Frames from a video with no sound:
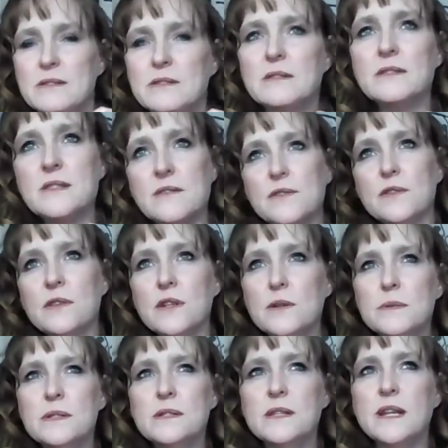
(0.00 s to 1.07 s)
Is it Fruit
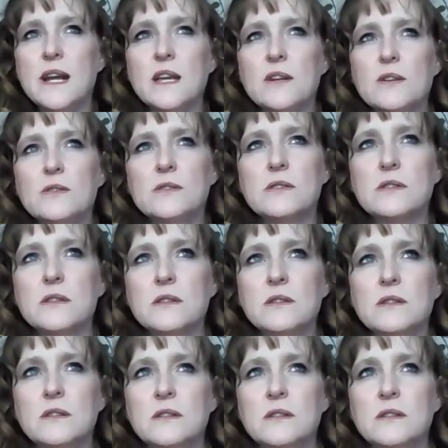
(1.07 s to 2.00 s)
Loops that I used?